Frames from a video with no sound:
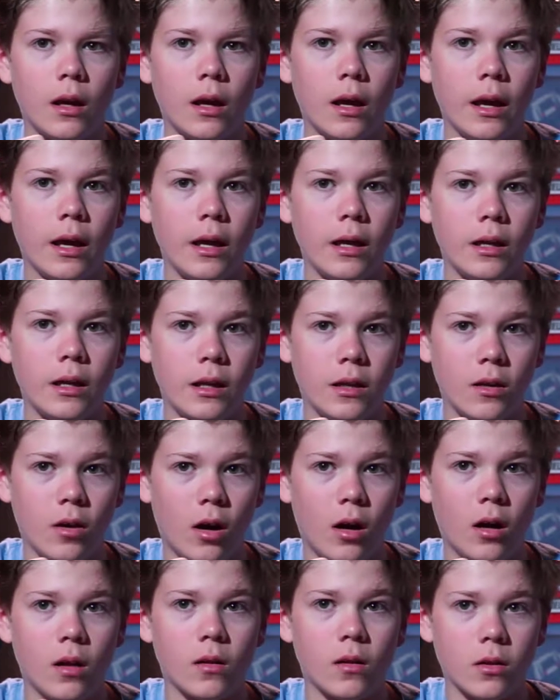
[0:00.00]

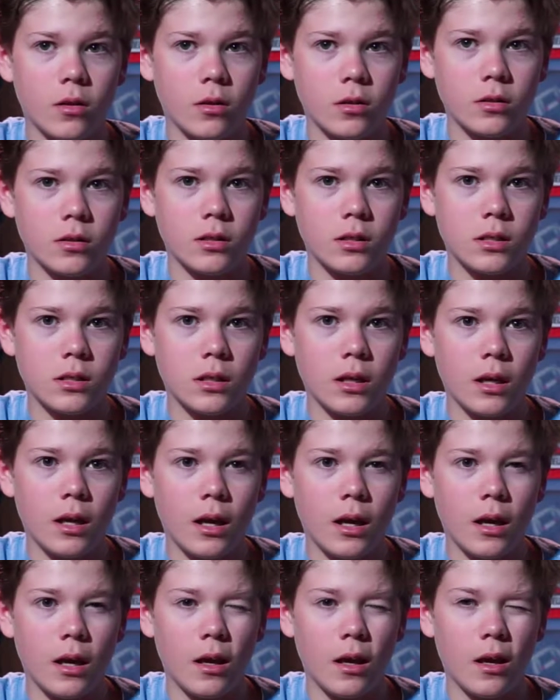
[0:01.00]
$80
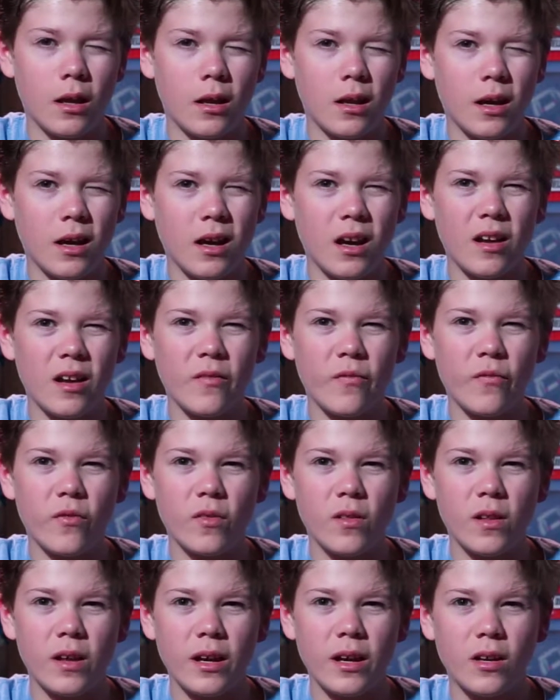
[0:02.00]
and I got it for
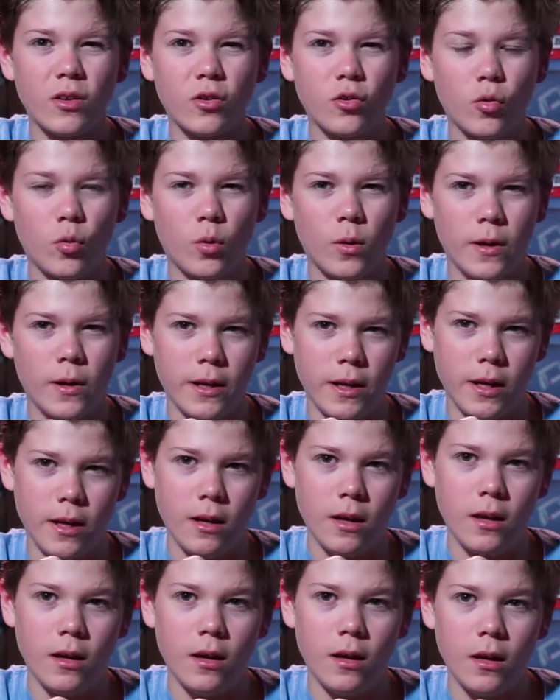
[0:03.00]
like
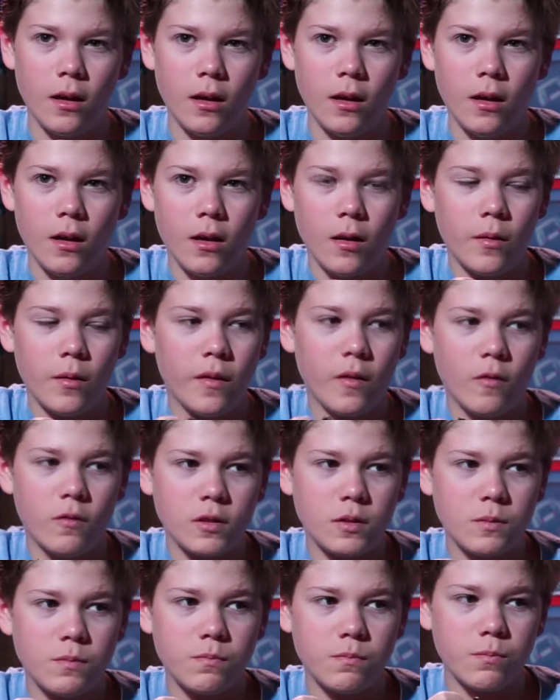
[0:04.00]
$20. There
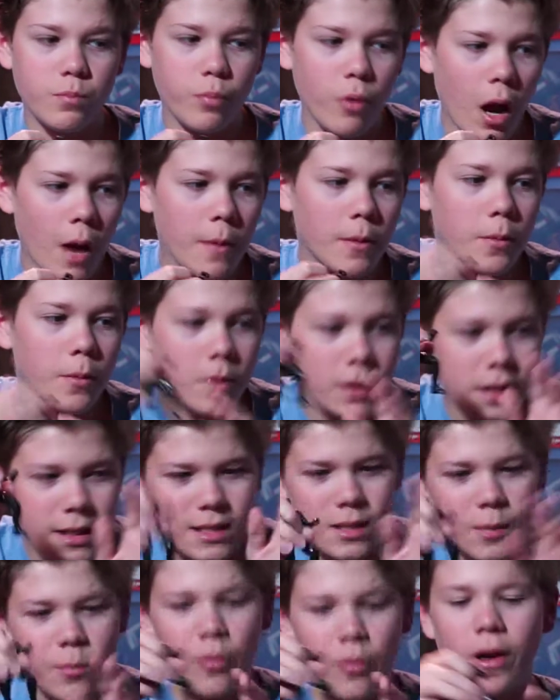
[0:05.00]
was probably
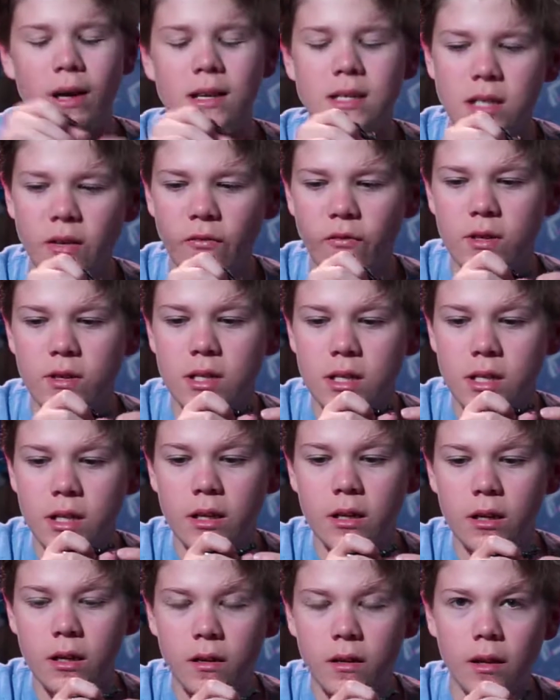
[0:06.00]
some price difference in
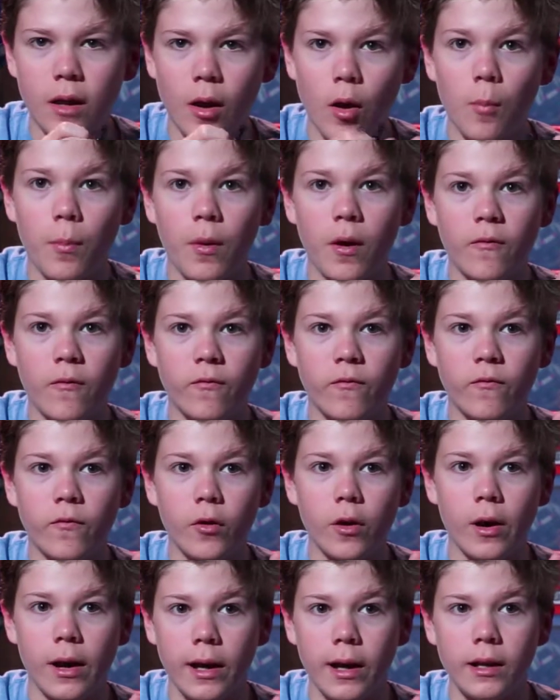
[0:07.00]
there, but
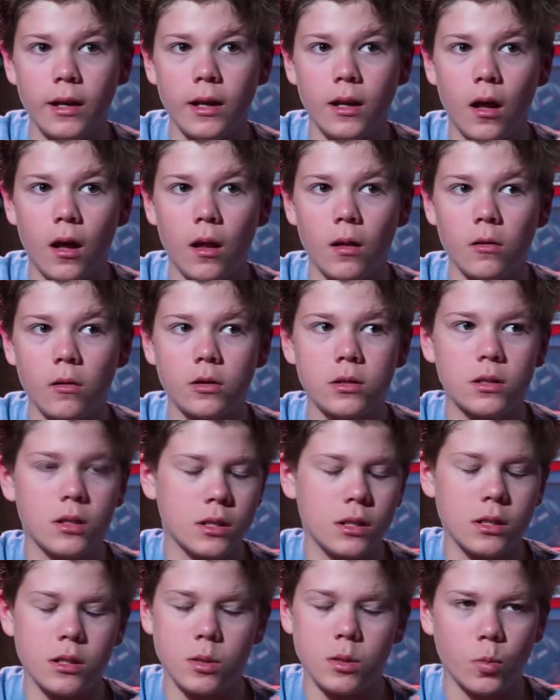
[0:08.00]
for $80
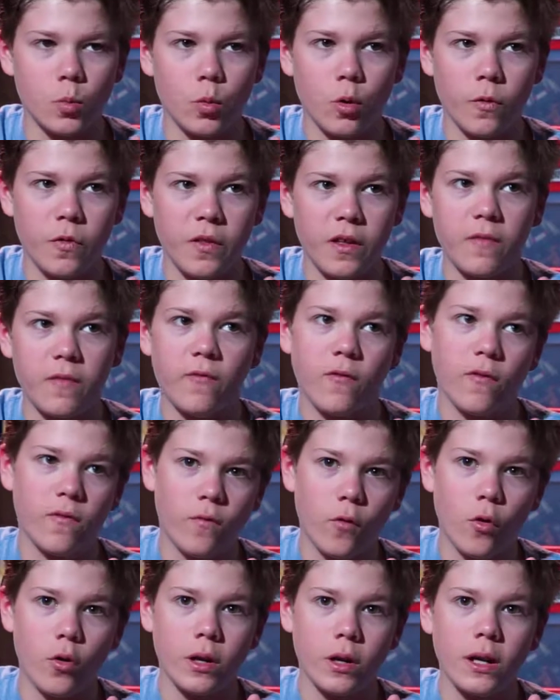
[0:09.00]
this isn't worth it. For
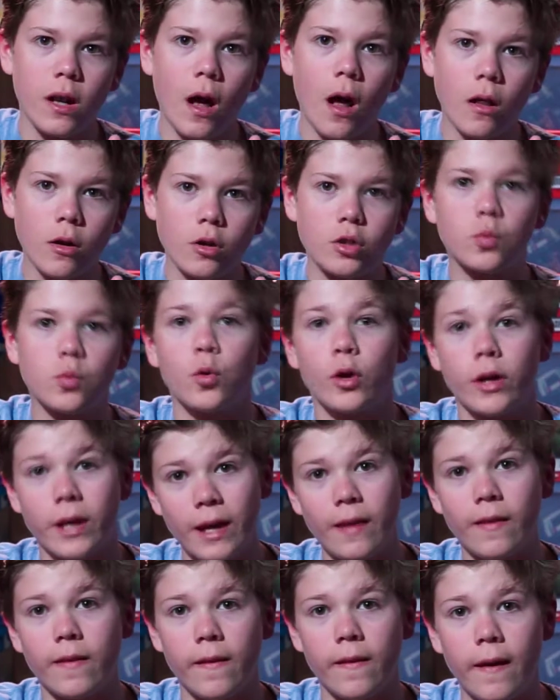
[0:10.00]
$40 we're
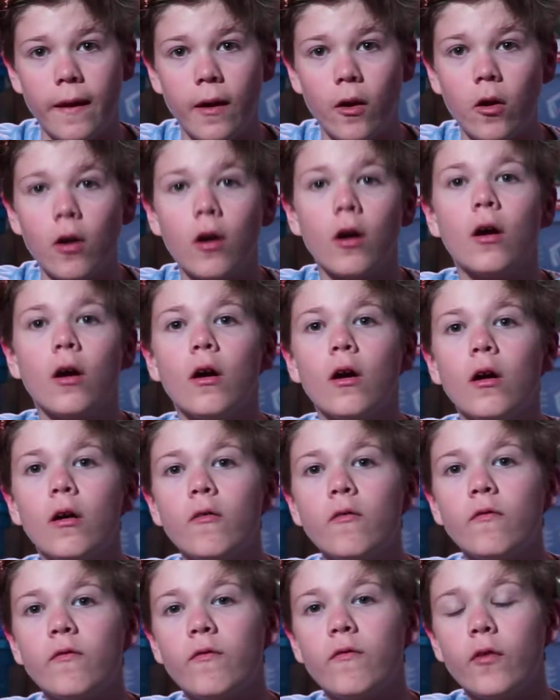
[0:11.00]
getting there.
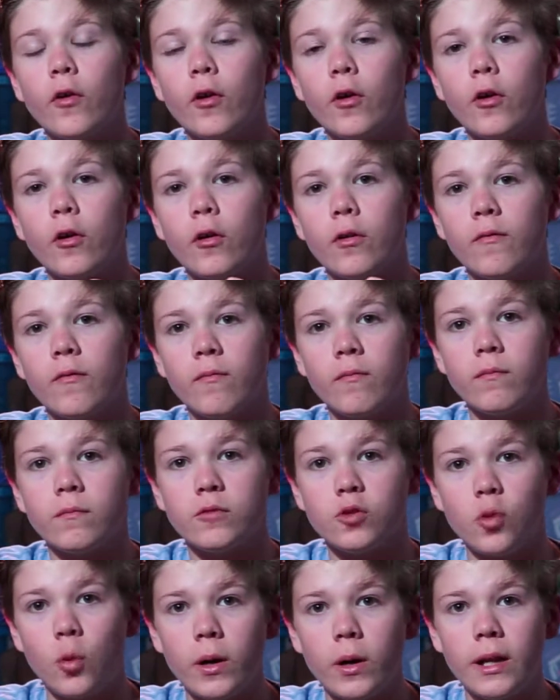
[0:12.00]
For
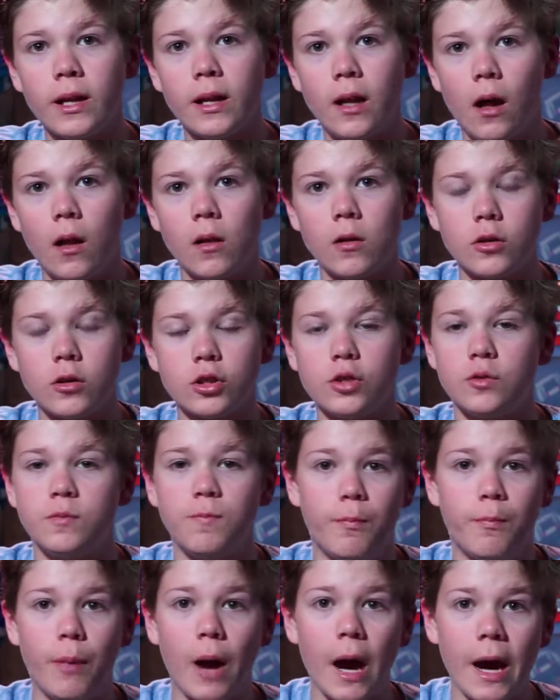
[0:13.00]

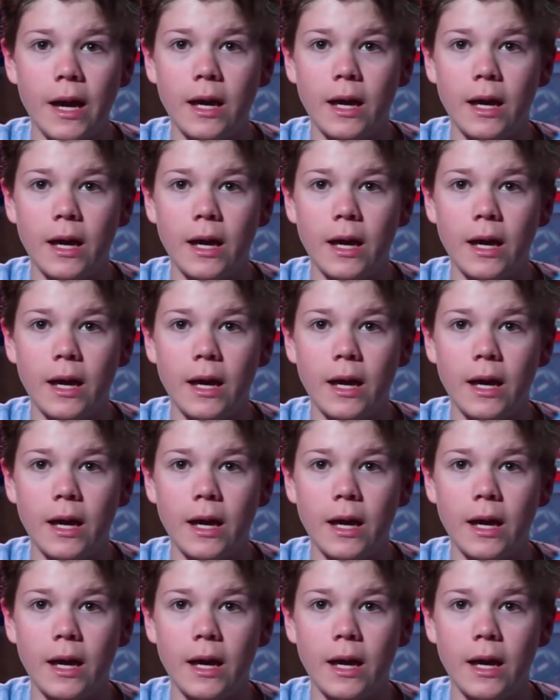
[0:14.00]
$20 buy